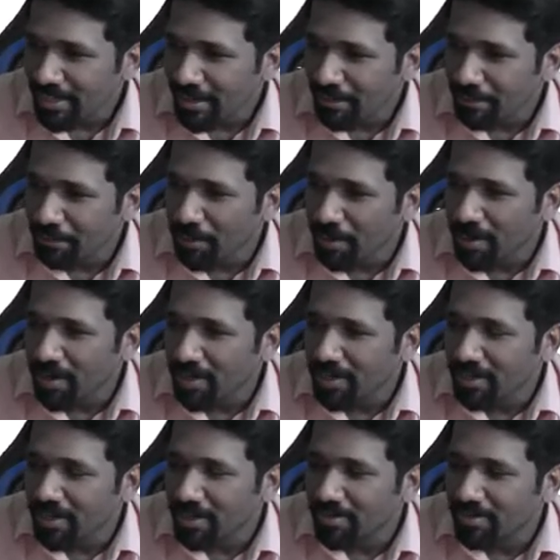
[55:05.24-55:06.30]

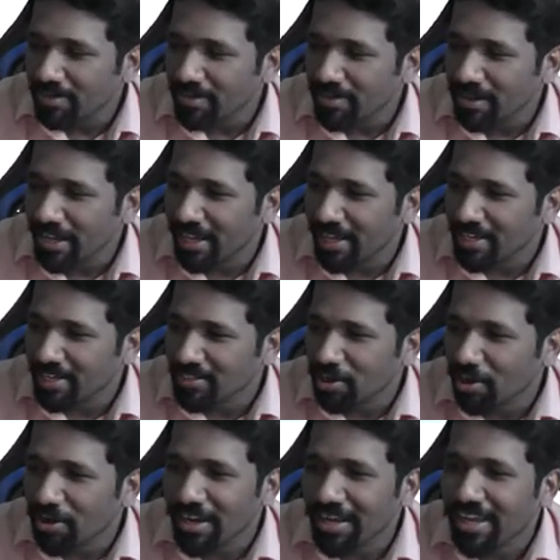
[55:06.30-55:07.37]
burn, like it is
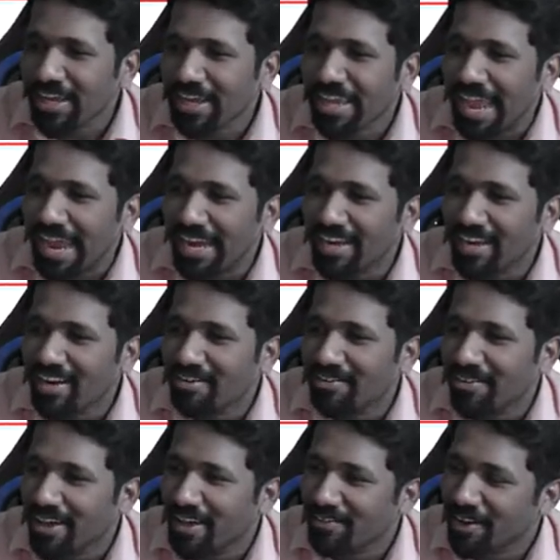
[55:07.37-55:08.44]
not like a candle
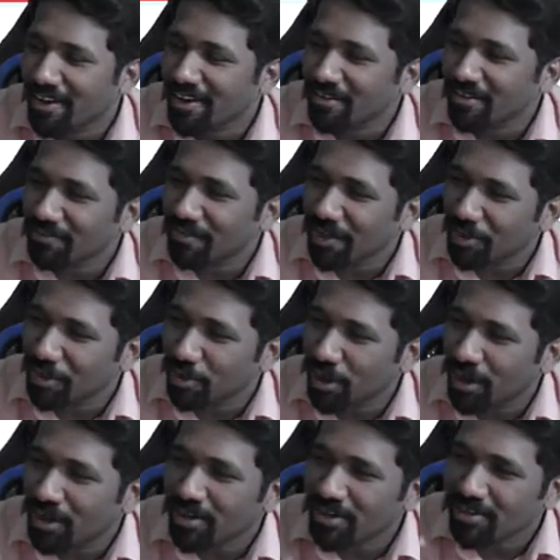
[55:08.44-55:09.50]
where when you
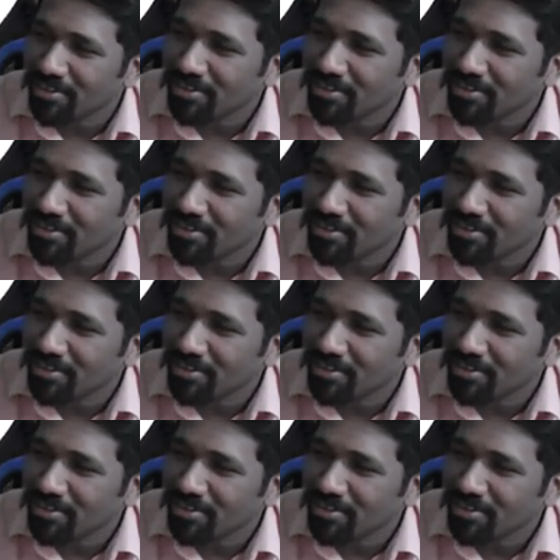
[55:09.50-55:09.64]
are